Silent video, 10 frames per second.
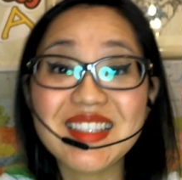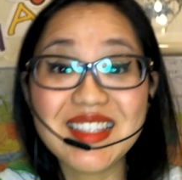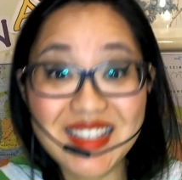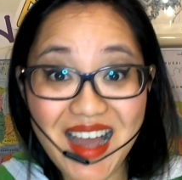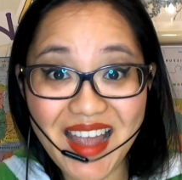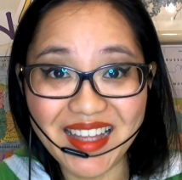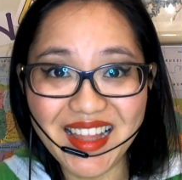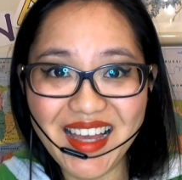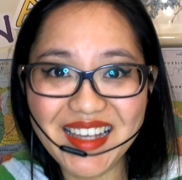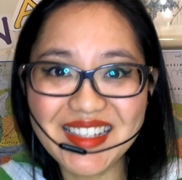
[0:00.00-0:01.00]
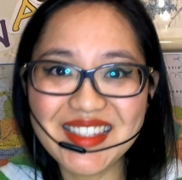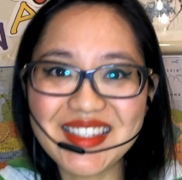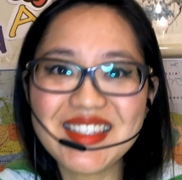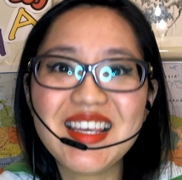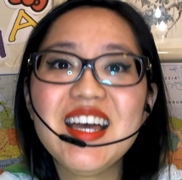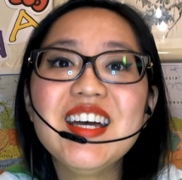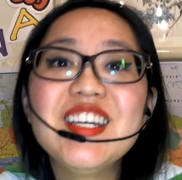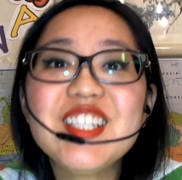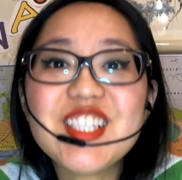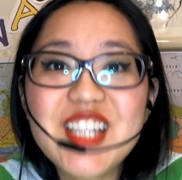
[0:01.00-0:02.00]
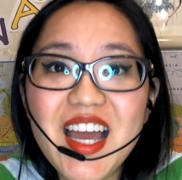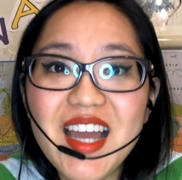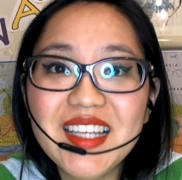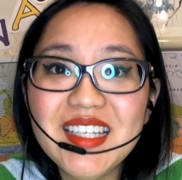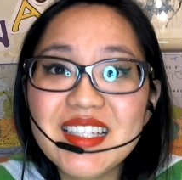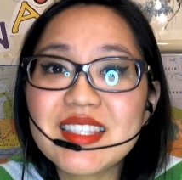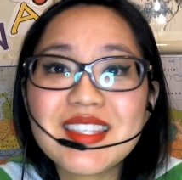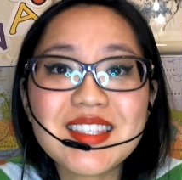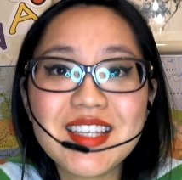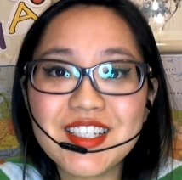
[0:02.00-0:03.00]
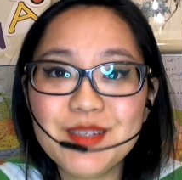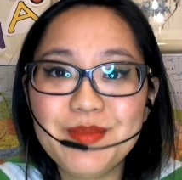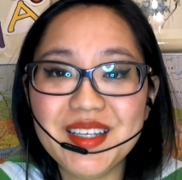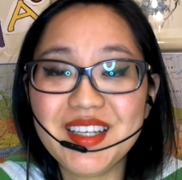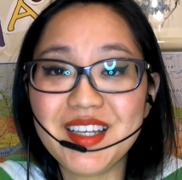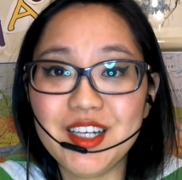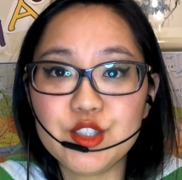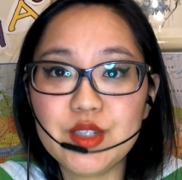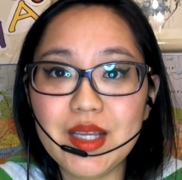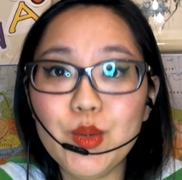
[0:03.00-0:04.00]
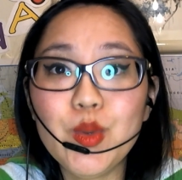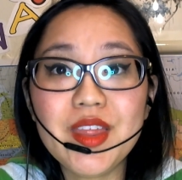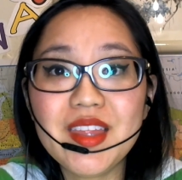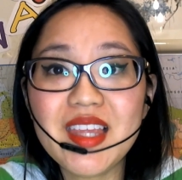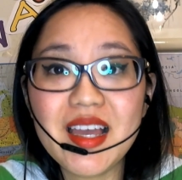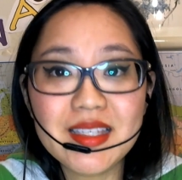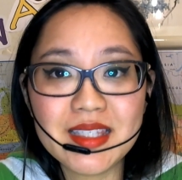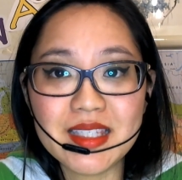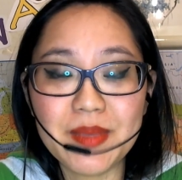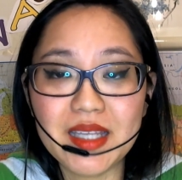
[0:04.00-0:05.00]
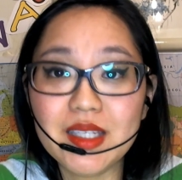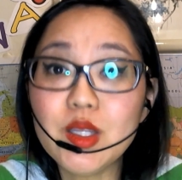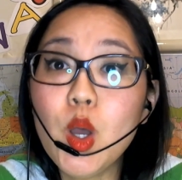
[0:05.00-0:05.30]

dialects. China is such a big country with an estimated